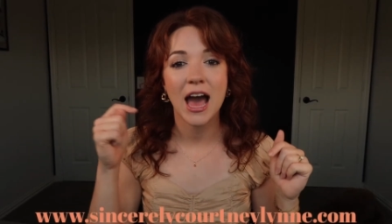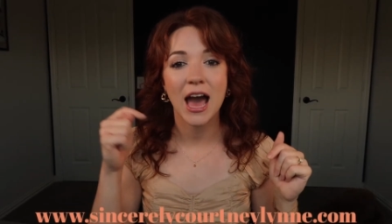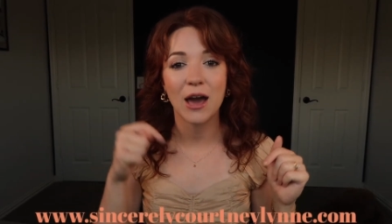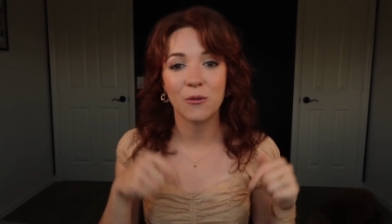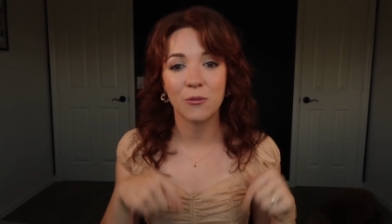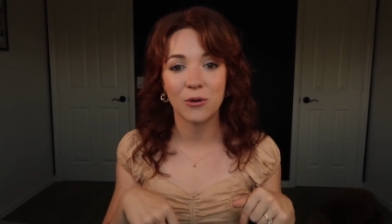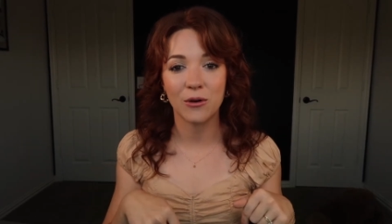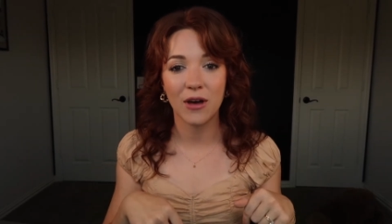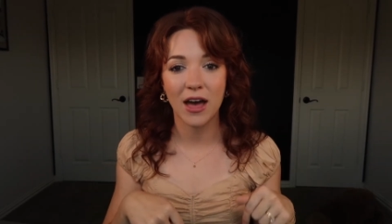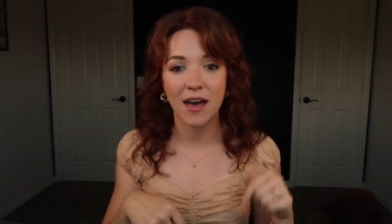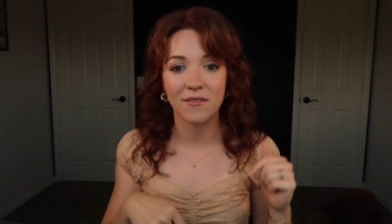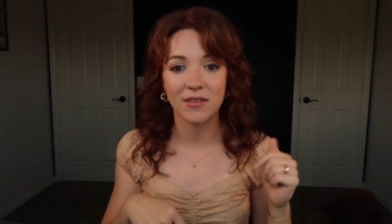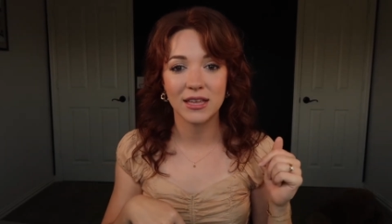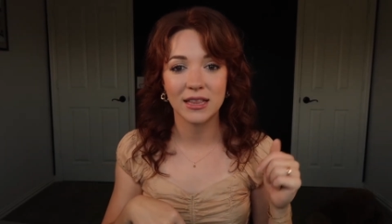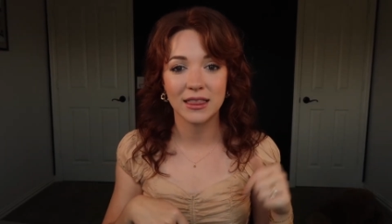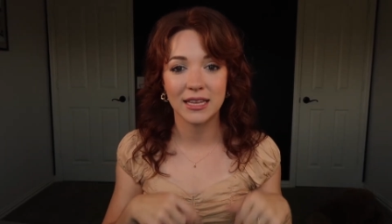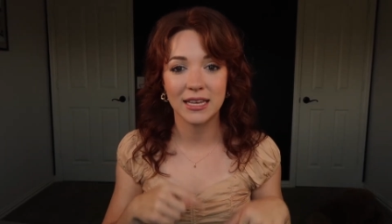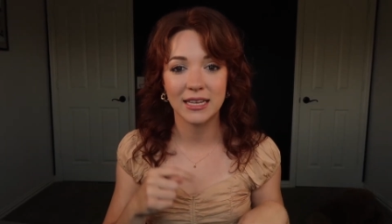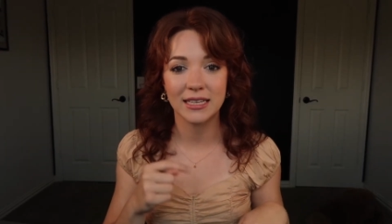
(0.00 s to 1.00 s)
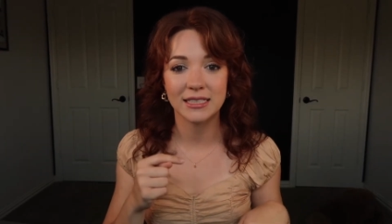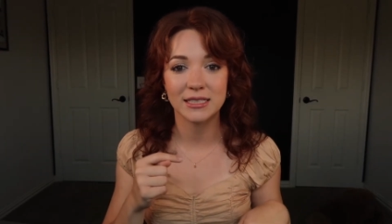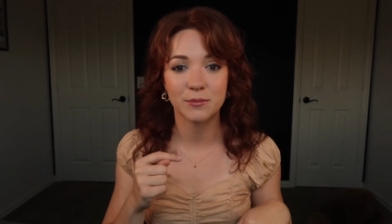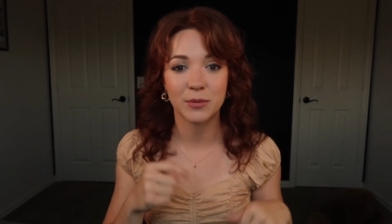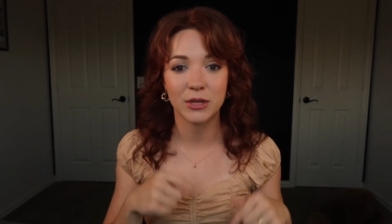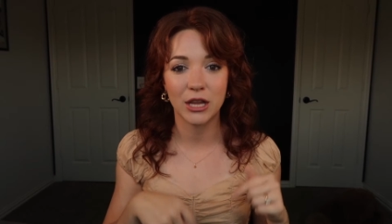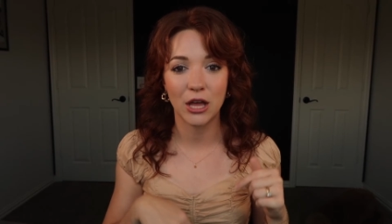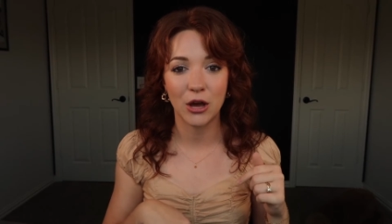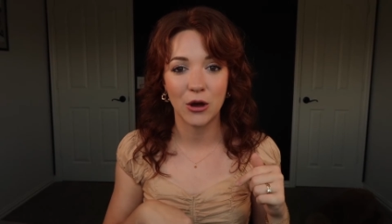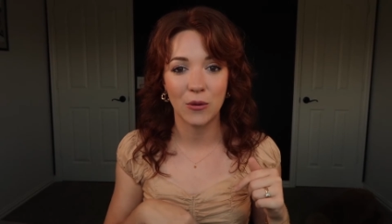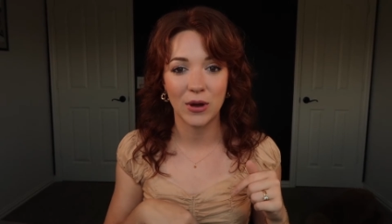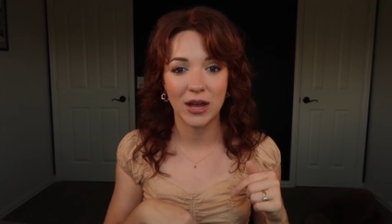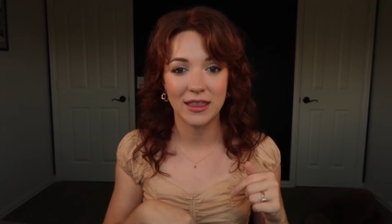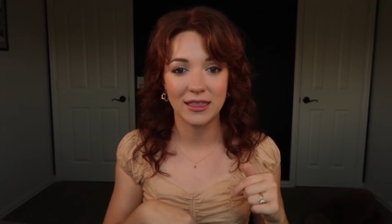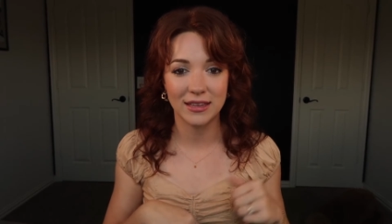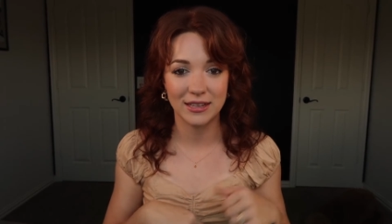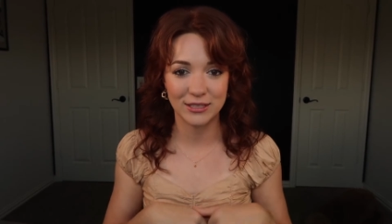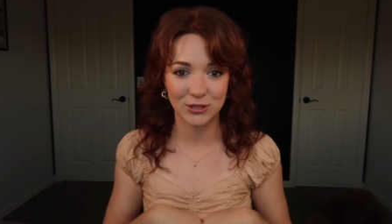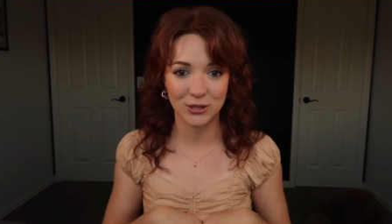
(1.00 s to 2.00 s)
I will have it linked below in
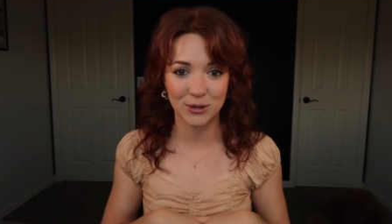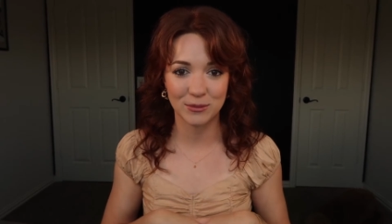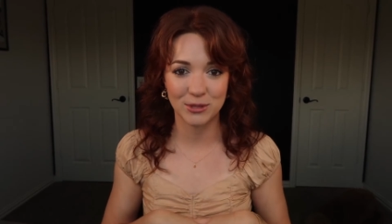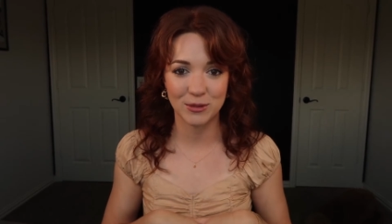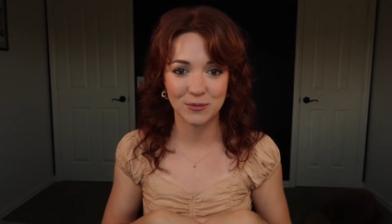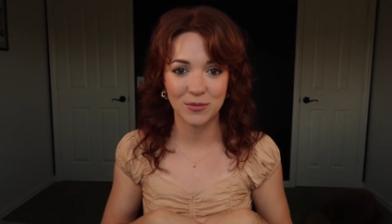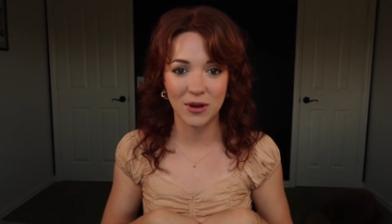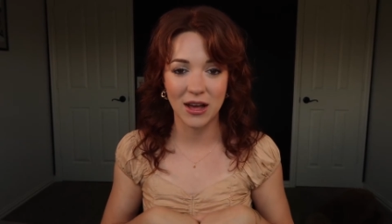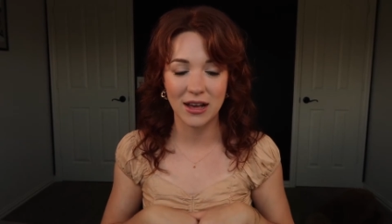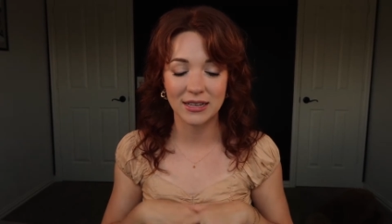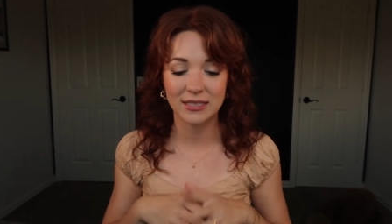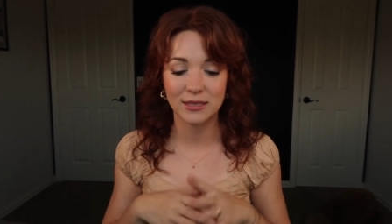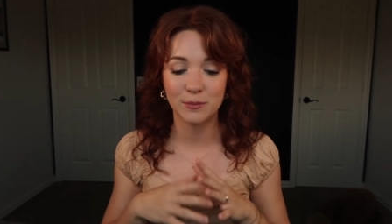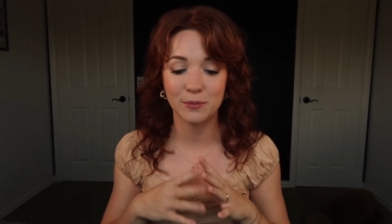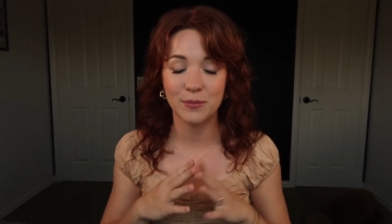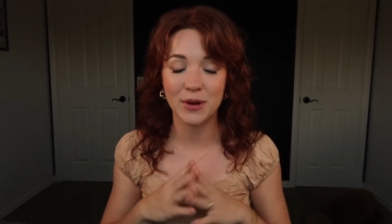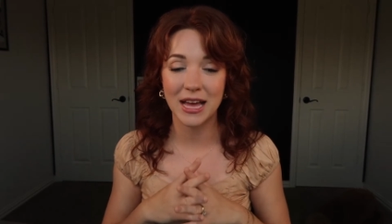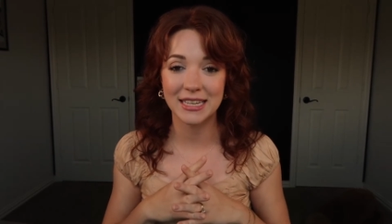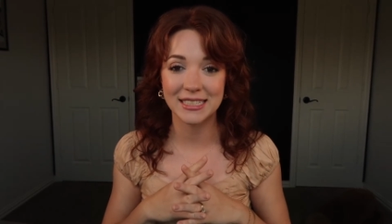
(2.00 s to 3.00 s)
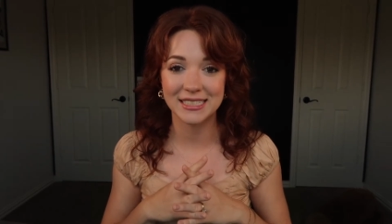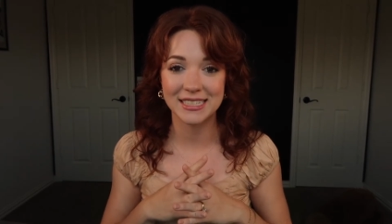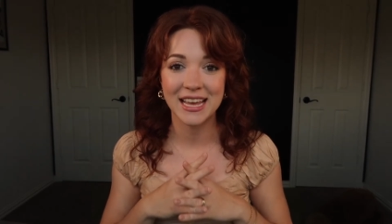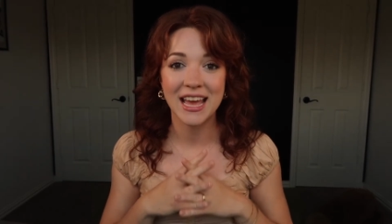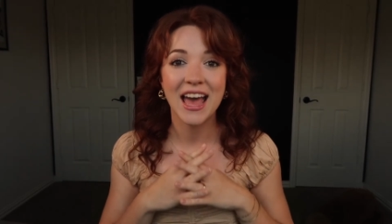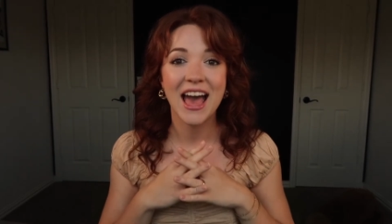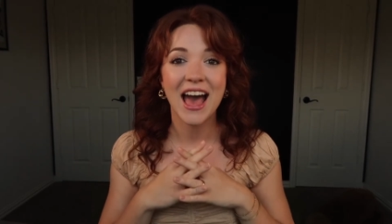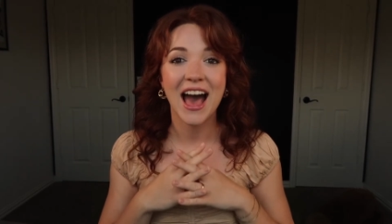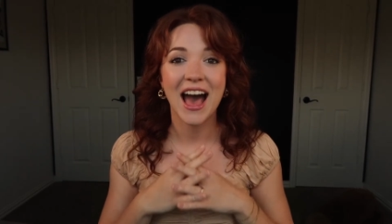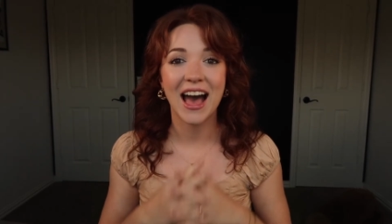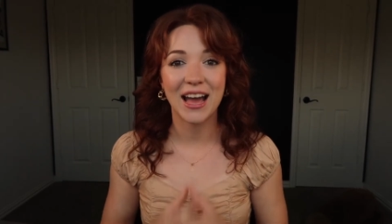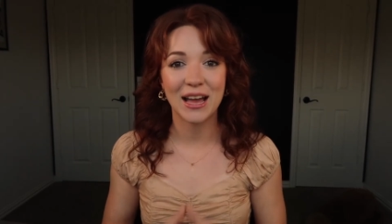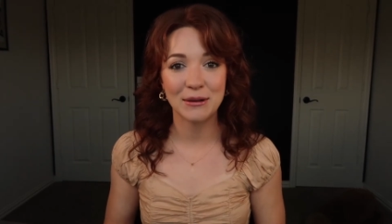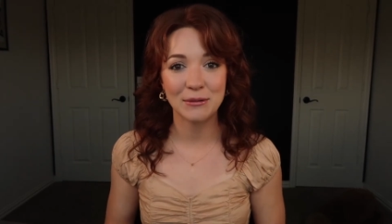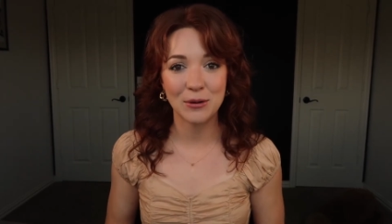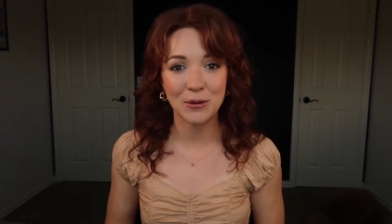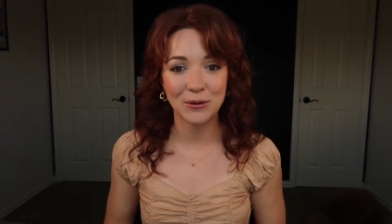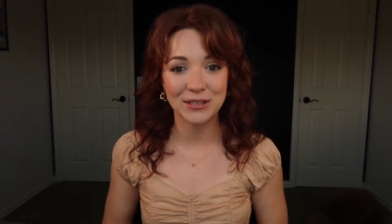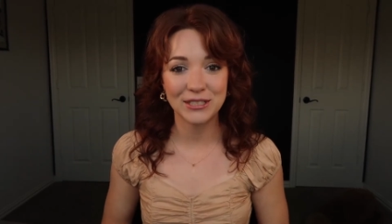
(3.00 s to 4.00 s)
the description box. But
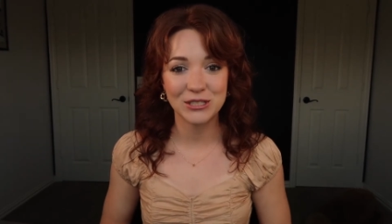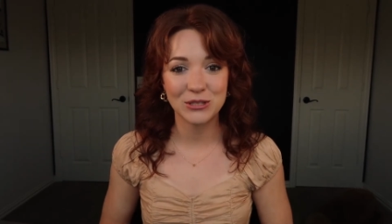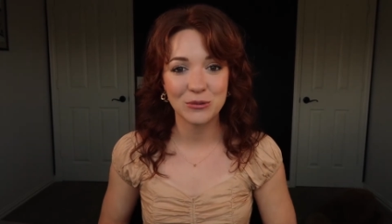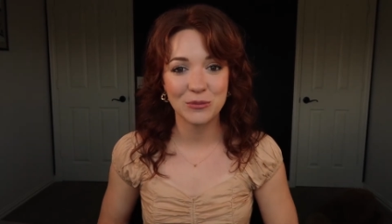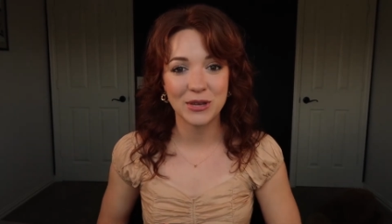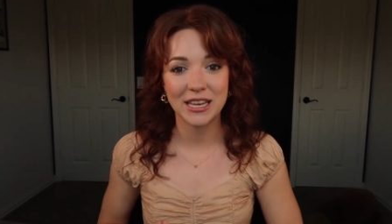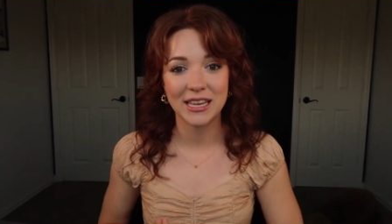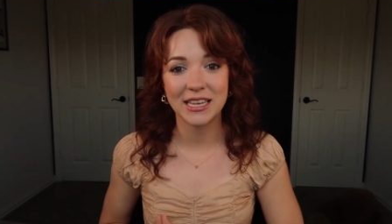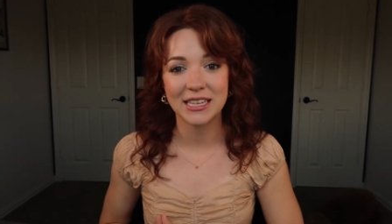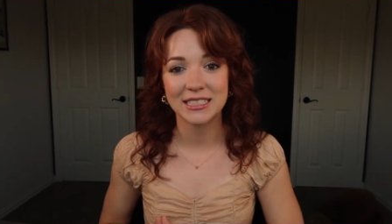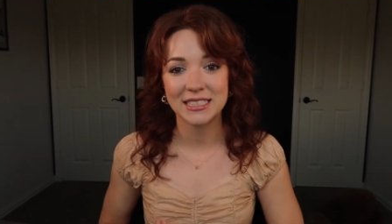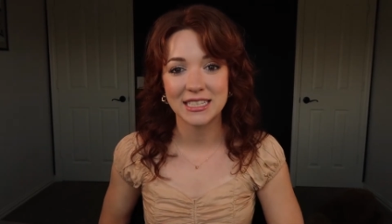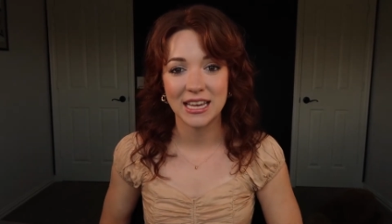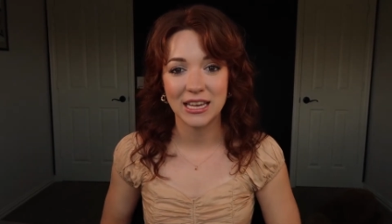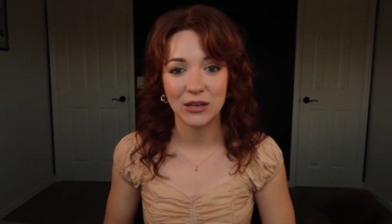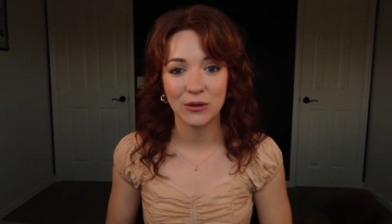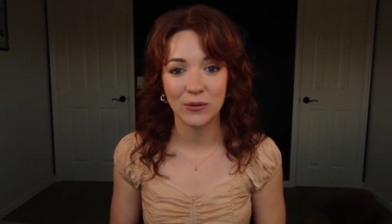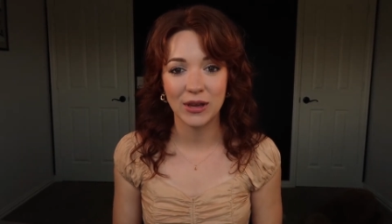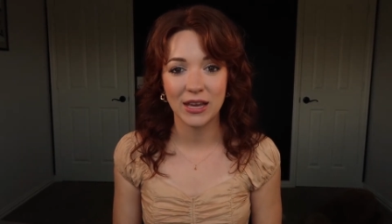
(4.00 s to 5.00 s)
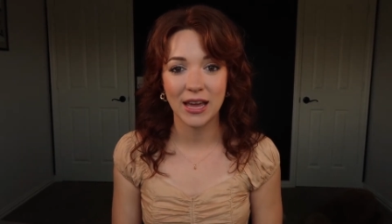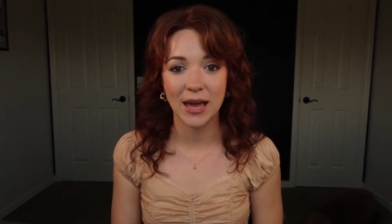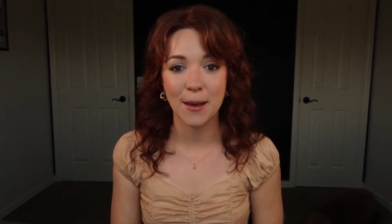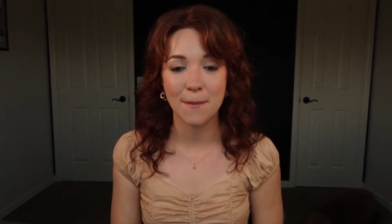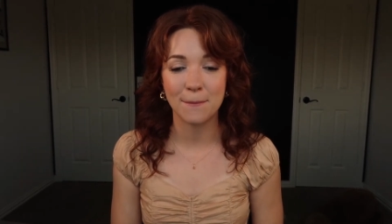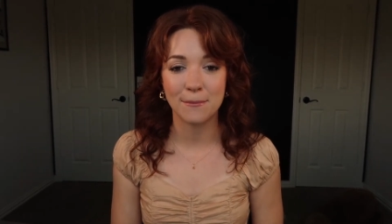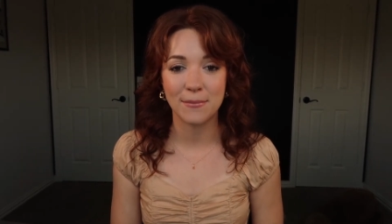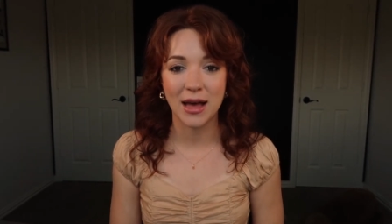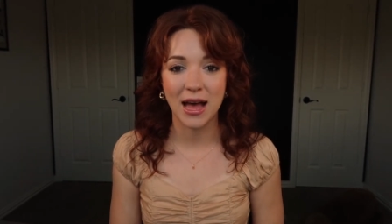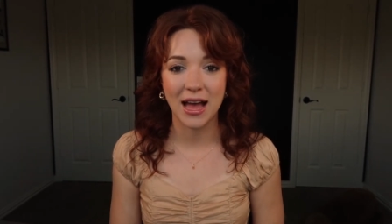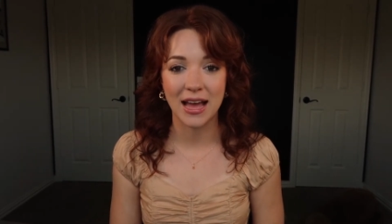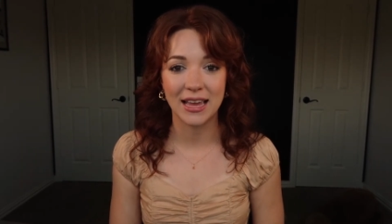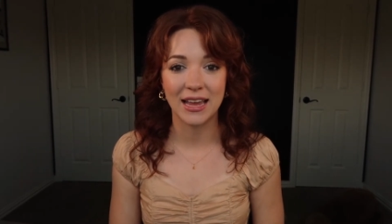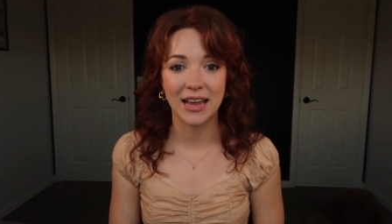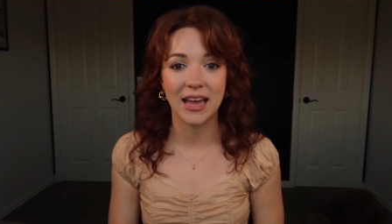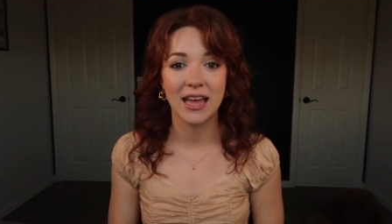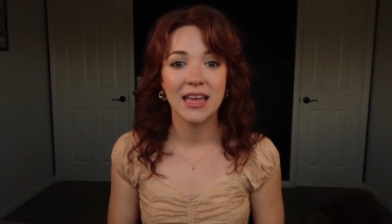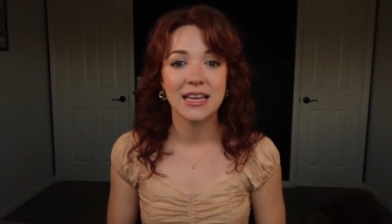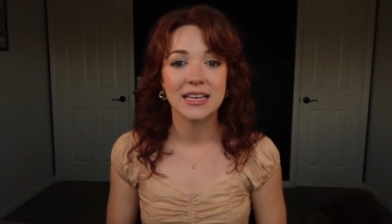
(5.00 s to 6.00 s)
I'm going to be continuing my